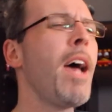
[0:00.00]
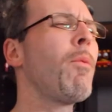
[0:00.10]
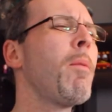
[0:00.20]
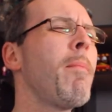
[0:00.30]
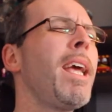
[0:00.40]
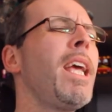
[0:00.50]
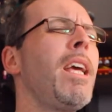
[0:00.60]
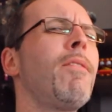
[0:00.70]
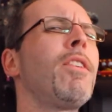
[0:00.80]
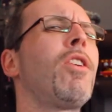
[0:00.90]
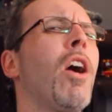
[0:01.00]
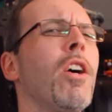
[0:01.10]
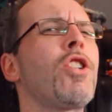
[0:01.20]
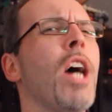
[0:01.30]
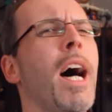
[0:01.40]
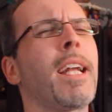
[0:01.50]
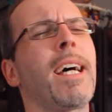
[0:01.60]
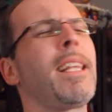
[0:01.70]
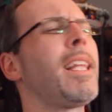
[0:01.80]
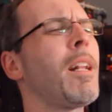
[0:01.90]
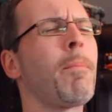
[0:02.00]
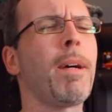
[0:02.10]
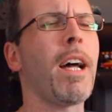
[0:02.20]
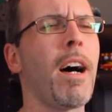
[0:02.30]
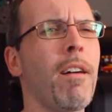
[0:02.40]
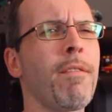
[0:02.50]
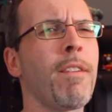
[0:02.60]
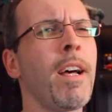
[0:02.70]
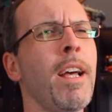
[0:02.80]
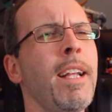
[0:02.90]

and we may even touch on a little bit of